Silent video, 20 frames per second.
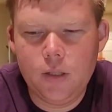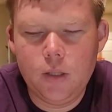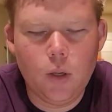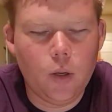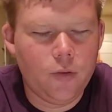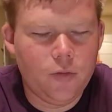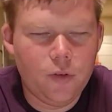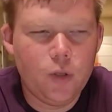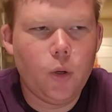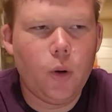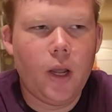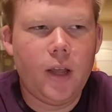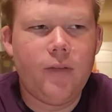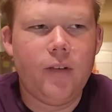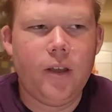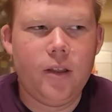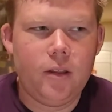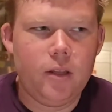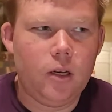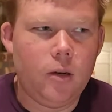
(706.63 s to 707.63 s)
if you don't have
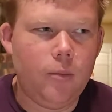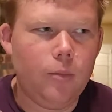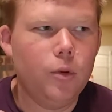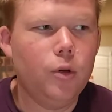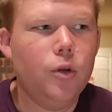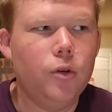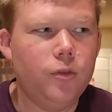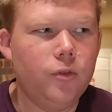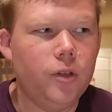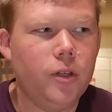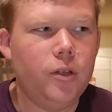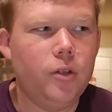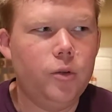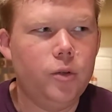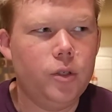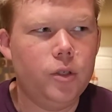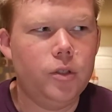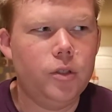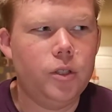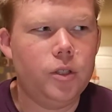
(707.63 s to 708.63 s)
anything to move, then you
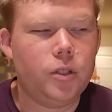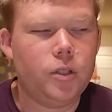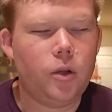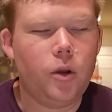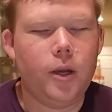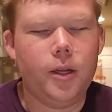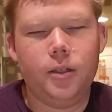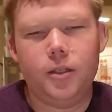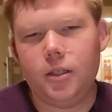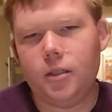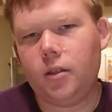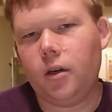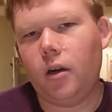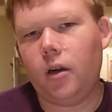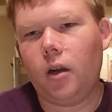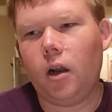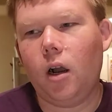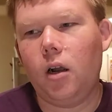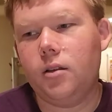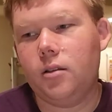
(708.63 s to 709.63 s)
can just go ahead and
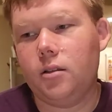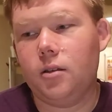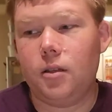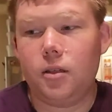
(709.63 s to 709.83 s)
discard cards,